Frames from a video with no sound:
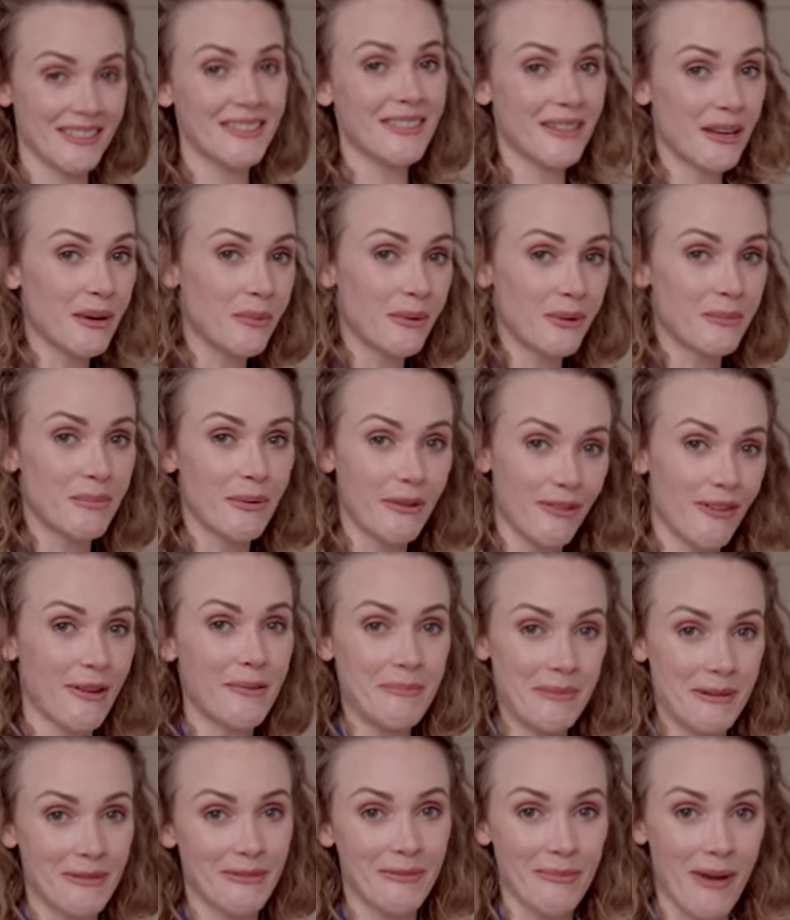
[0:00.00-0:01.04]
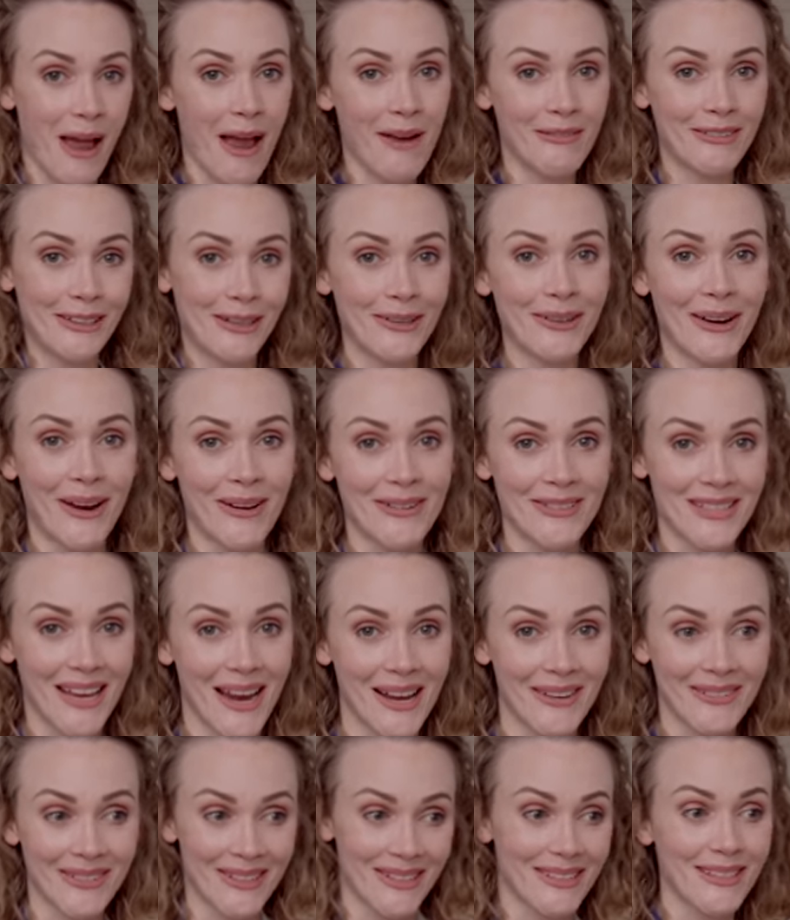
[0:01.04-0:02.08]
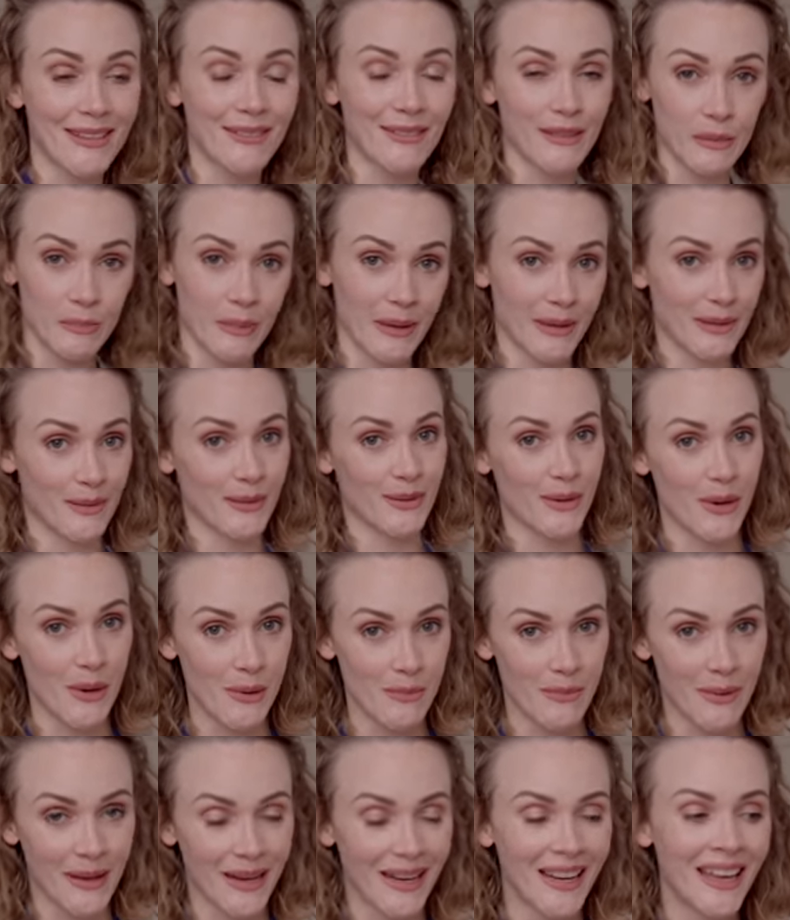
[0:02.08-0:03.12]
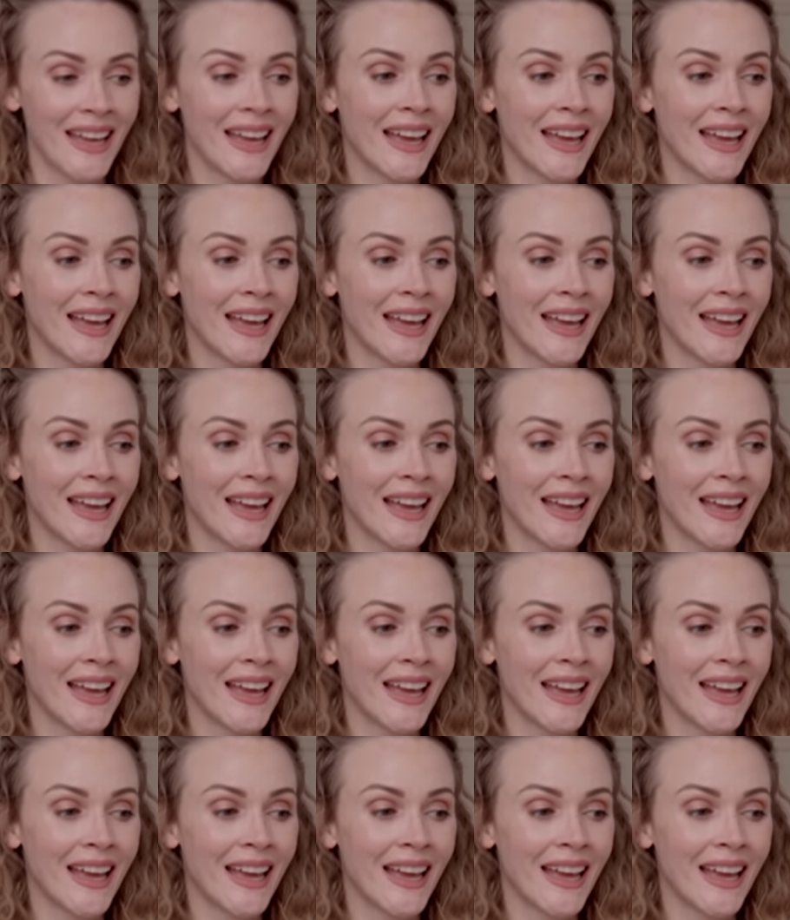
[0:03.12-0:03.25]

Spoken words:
it would prevent me from having to go downtown to see if this place was open.